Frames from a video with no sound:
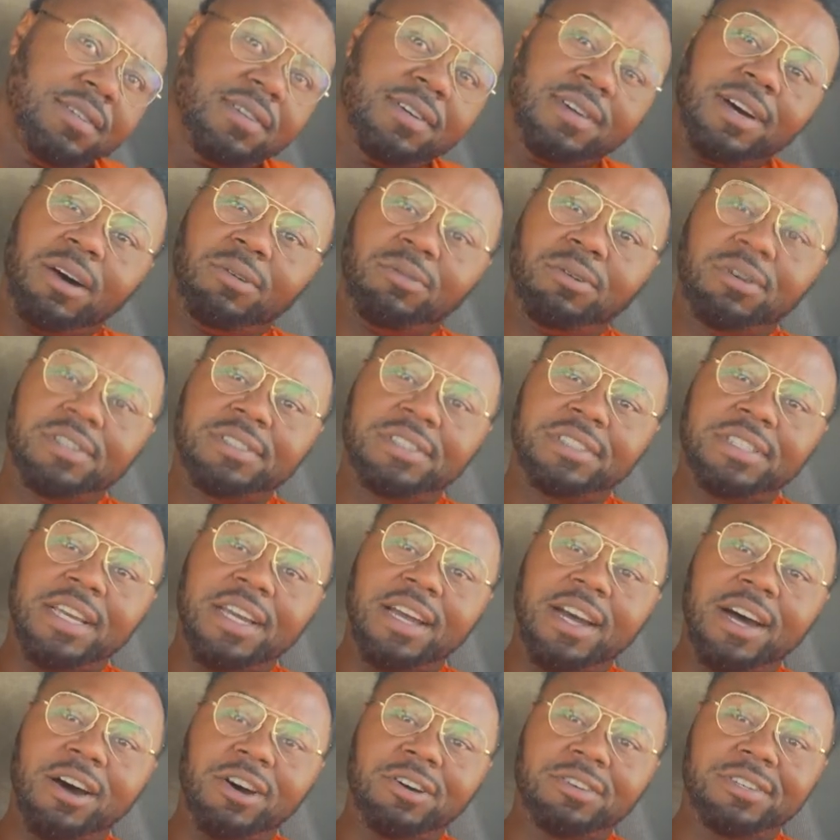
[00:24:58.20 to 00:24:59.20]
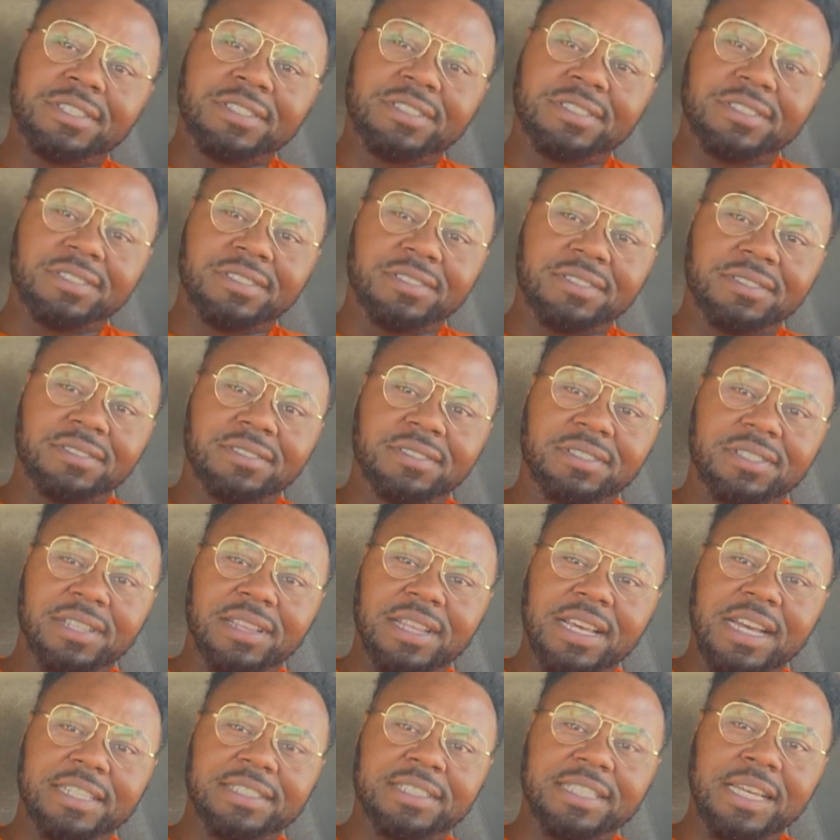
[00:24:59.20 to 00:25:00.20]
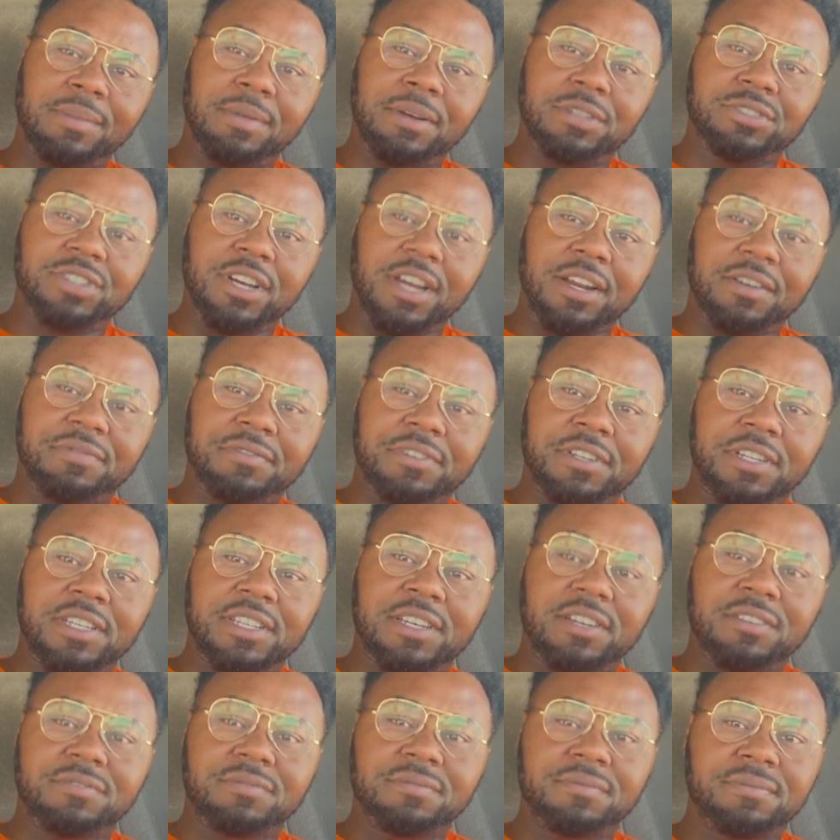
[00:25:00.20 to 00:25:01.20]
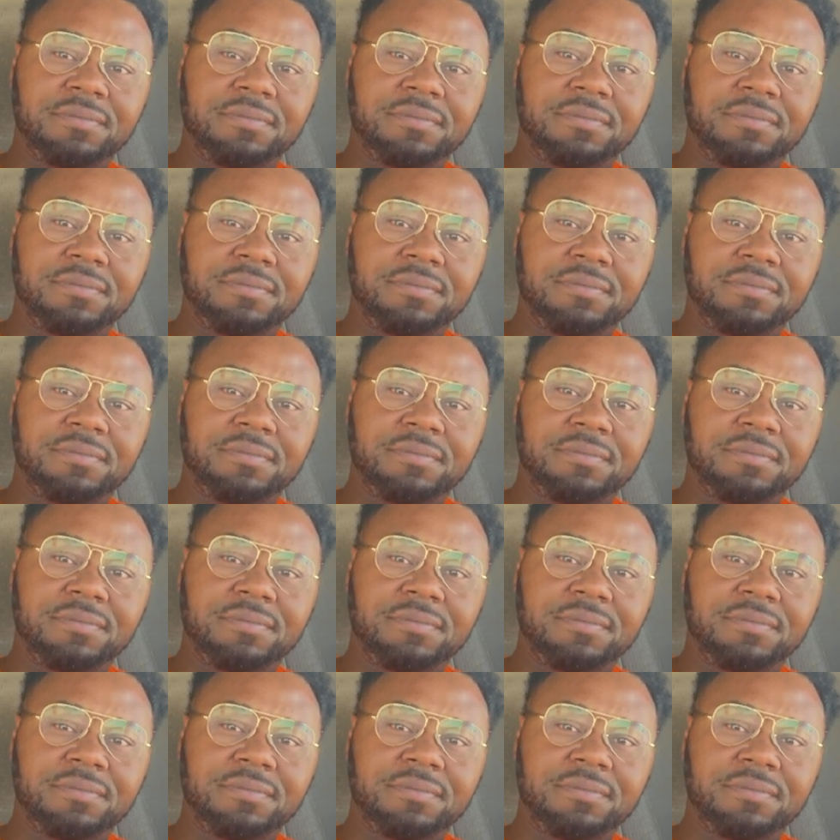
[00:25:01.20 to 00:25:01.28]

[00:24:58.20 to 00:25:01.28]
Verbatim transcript: I wanna say August, last time I dropped a video.